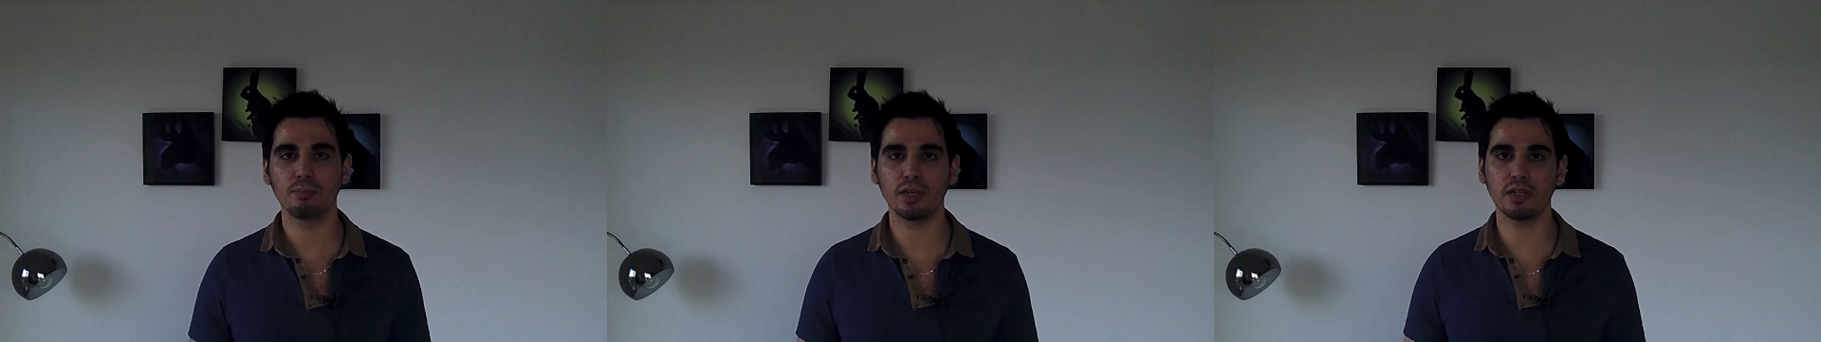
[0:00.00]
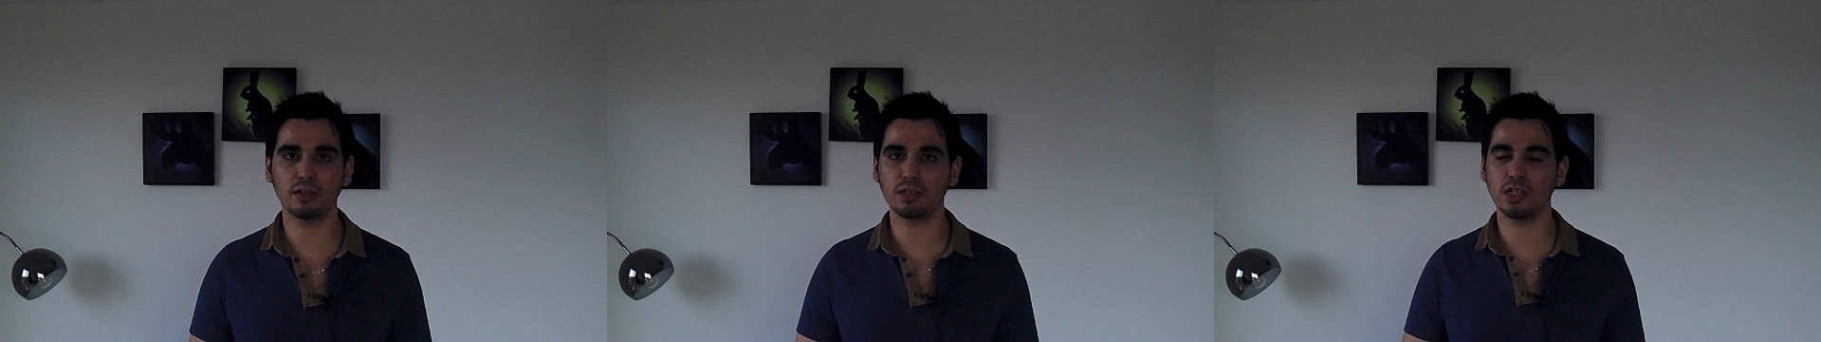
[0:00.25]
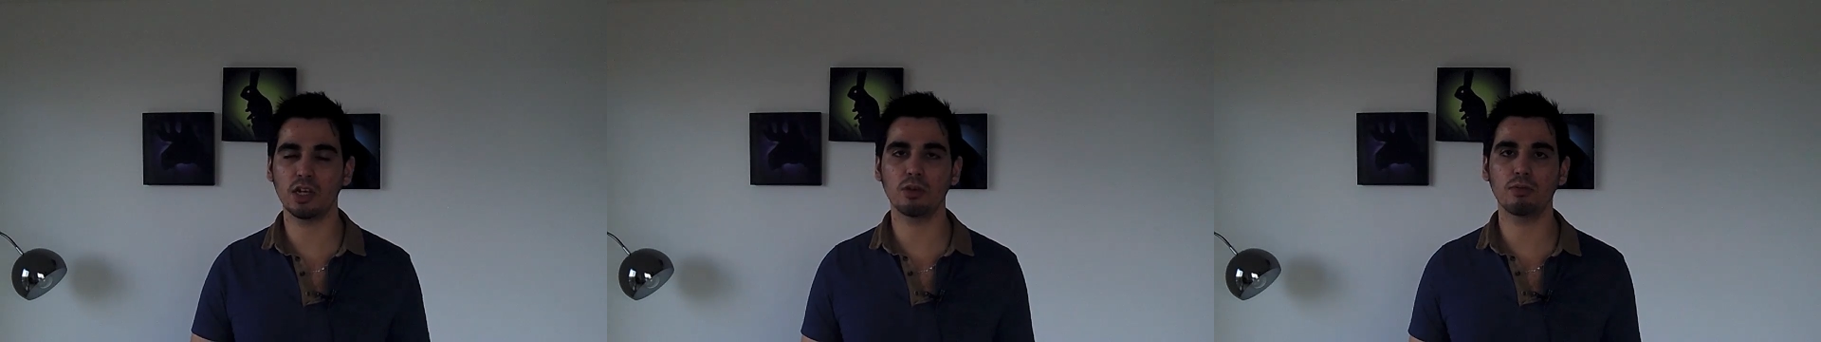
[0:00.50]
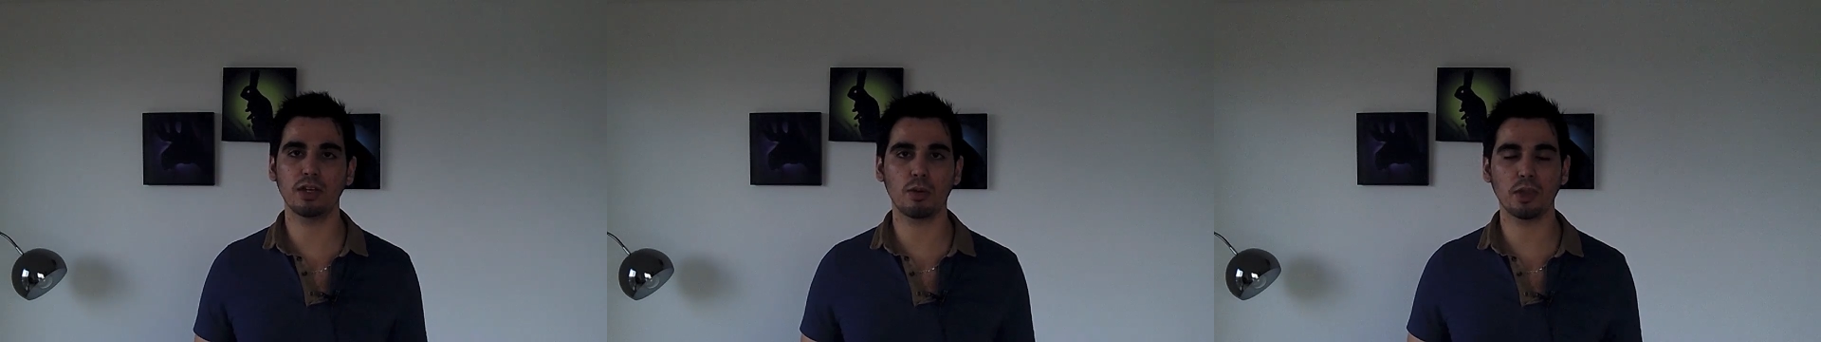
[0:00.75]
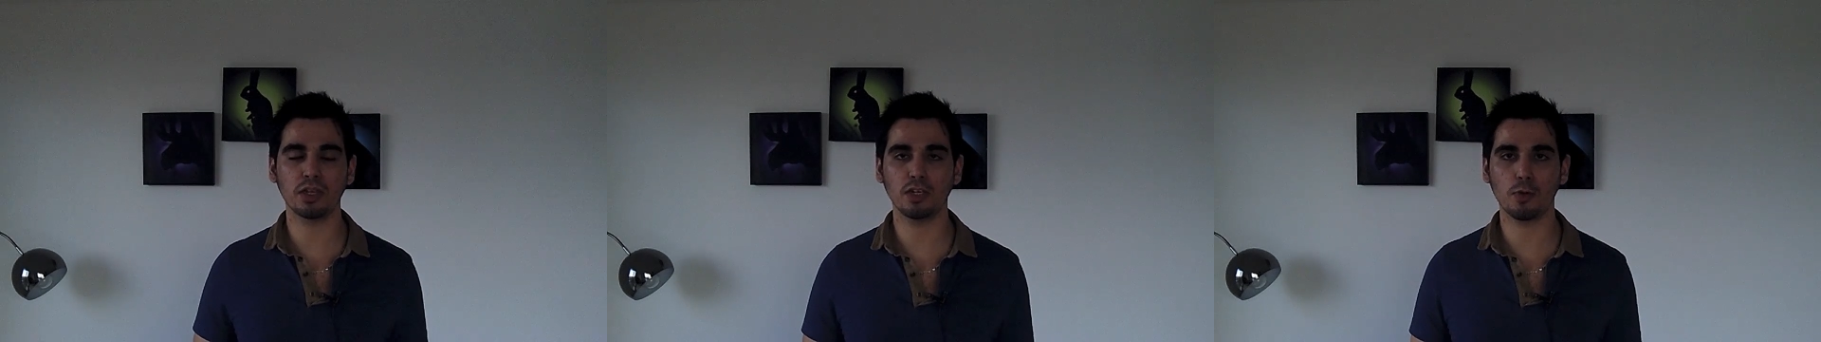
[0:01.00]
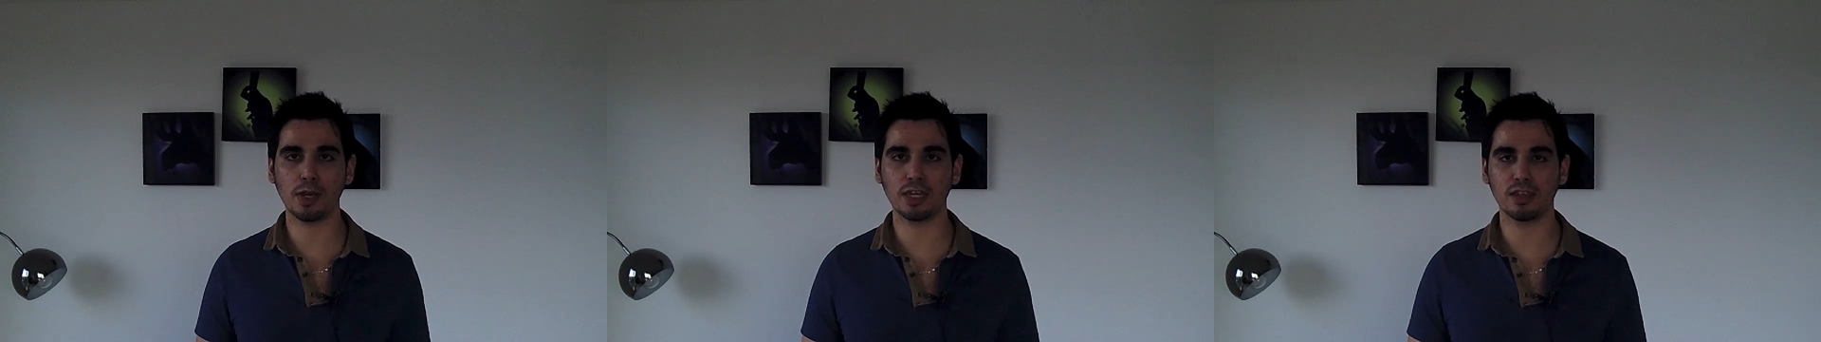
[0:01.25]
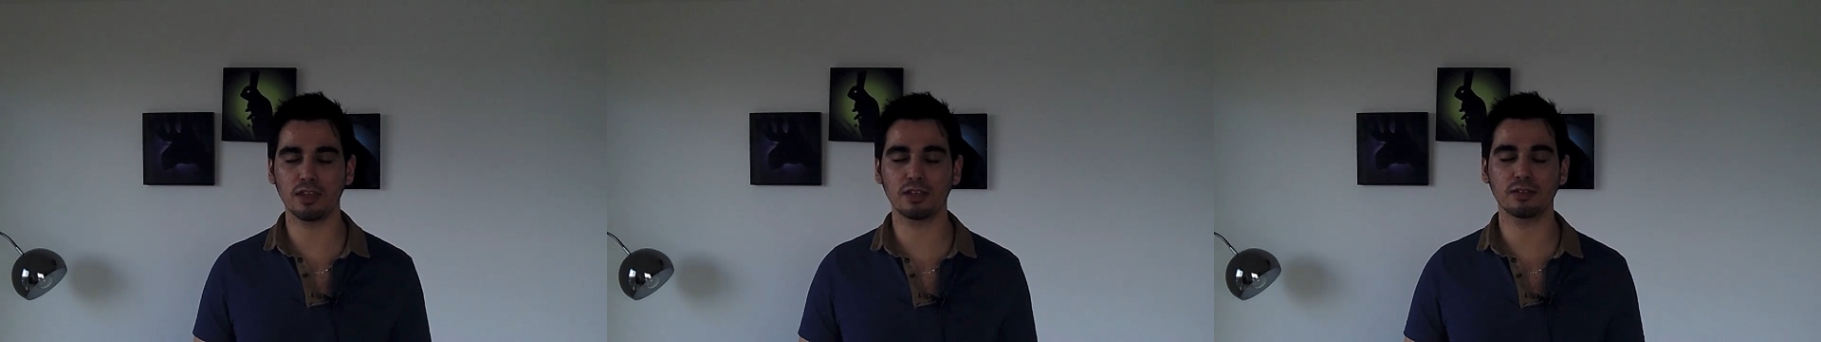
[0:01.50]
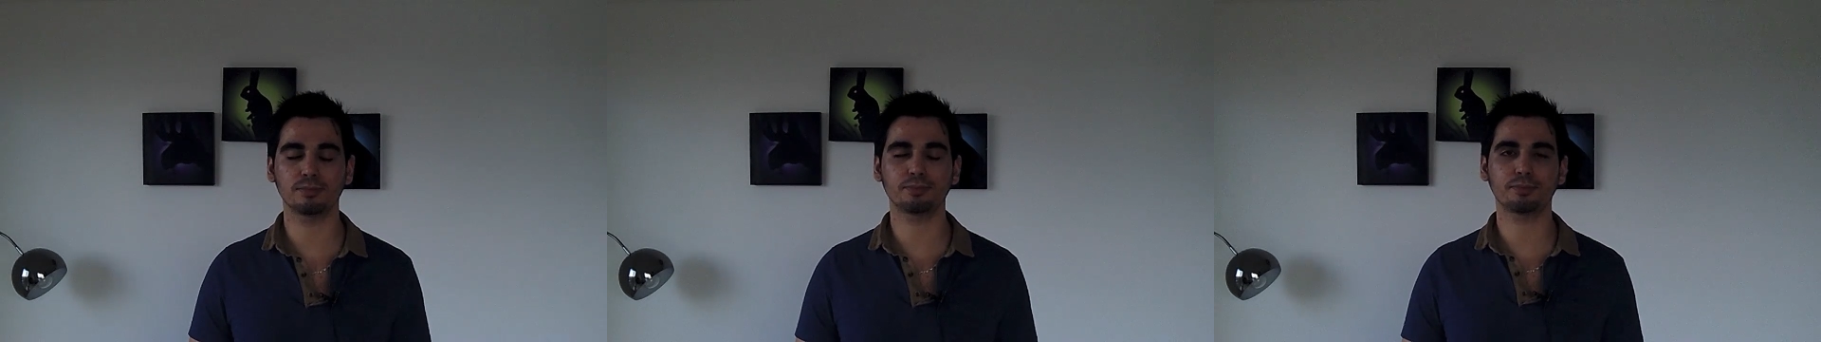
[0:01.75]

But, they don't let you do anything.